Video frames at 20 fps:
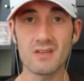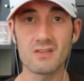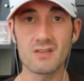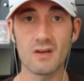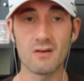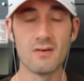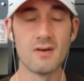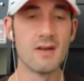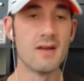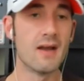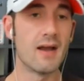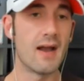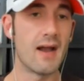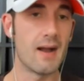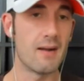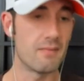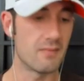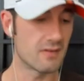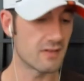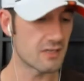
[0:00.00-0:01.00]
So
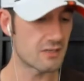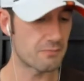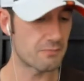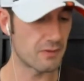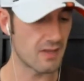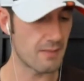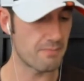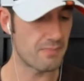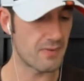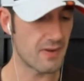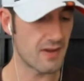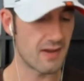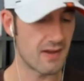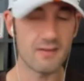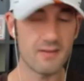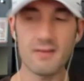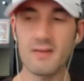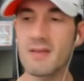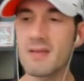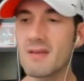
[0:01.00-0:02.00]
let's pull up
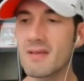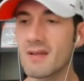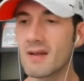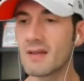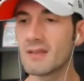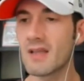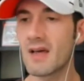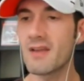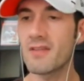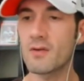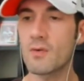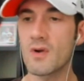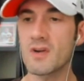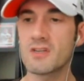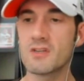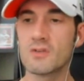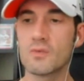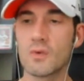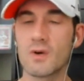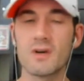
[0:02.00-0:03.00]
a lot of the
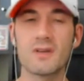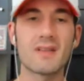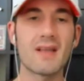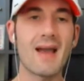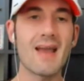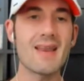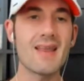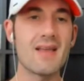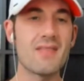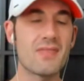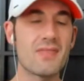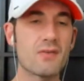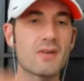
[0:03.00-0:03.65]
questions were tight end.